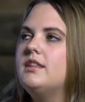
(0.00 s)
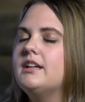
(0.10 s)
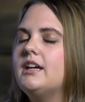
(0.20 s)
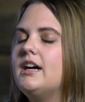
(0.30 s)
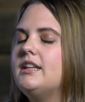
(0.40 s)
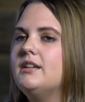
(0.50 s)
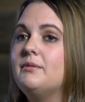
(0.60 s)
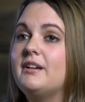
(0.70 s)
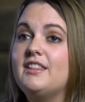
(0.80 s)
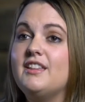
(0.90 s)
Then God
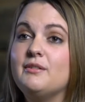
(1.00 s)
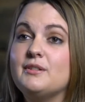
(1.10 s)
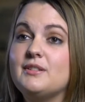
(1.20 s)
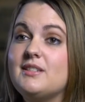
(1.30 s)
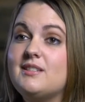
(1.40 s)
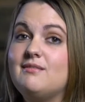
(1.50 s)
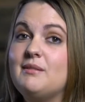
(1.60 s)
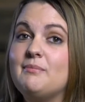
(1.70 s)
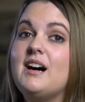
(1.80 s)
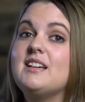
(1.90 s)
did what I thought was
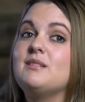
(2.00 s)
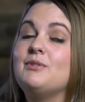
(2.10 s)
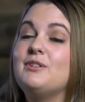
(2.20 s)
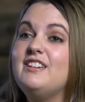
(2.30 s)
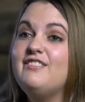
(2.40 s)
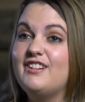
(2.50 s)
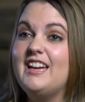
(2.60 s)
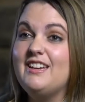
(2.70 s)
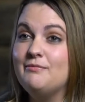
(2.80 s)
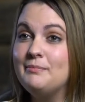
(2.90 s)
impossible. He
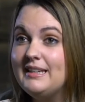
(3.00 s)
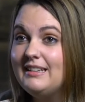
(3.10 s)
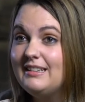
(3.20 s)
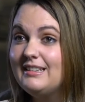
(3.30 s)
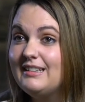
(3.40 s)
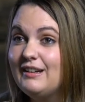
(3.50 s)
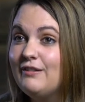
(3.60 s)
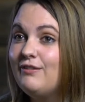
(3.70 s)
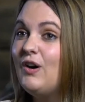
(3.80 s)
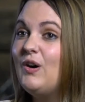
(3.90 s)
forgave me
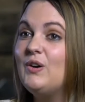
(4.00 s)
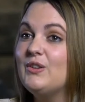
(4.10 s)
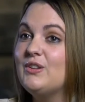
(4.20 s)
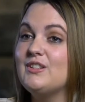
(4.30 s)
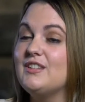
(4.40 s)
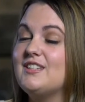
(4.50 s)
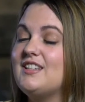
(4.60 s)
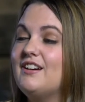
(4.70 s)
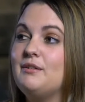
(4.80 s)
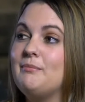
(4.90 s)
of all the
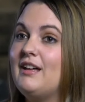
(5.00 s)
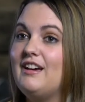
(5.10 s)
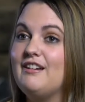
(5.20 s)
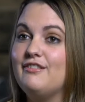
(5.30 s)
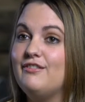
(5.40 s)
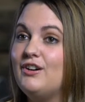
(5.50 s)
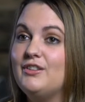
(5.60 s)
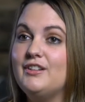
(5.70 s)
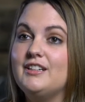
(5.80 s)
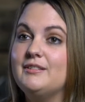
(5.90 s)
stuff in my life, of
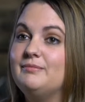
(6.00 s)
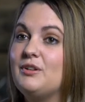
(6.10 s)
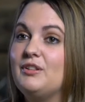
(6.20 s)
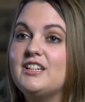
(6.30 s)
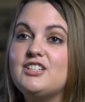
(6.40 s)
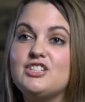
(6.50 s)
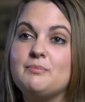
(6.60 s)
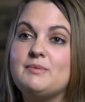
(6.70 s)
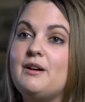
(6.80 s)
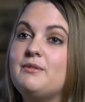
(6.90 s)
all the
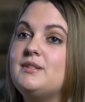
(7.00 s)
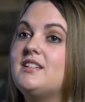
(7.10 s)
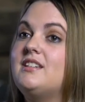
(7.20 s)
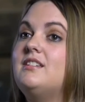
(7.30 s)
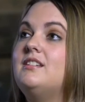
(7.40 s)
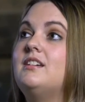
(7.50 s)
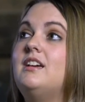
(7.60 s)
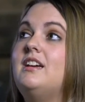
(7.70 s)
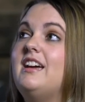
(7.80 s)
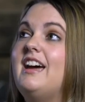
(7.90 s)
relationships I was in,
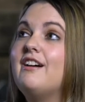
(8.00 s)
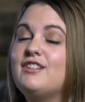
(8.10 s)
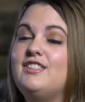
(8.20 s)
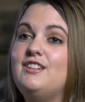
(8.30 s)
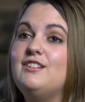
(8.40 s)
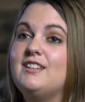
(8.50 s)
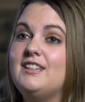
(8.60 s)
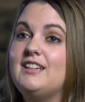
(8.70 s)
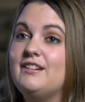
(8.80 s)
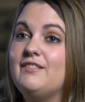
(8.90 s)
everything you could
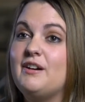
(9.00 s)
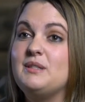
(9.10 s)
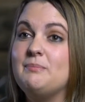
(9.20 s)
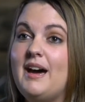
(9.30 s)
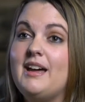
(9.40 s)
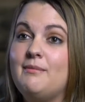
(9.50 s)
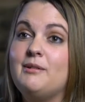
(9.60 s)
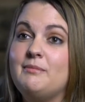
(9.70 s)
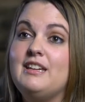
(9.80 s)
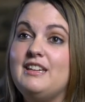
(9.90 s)
think of that was bad
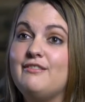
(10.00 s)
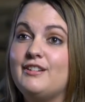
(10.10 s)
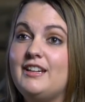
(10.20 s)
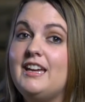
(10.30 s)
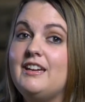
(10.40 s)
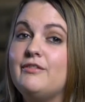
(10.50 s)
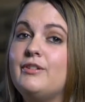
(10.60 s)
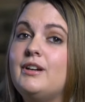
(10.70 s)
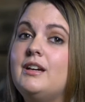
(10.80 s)
about me, He forgave.